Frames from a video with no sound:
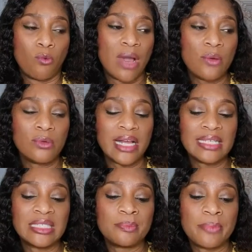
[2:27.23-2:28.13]
Why would
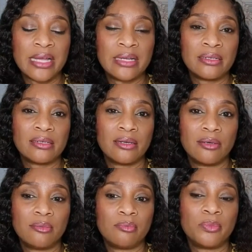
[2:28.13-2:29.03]
I spend
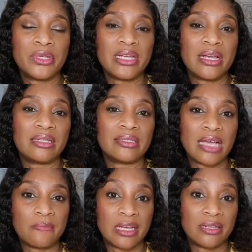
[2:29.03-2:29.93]
money and
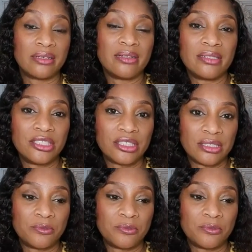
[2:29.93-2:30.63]
time and energy,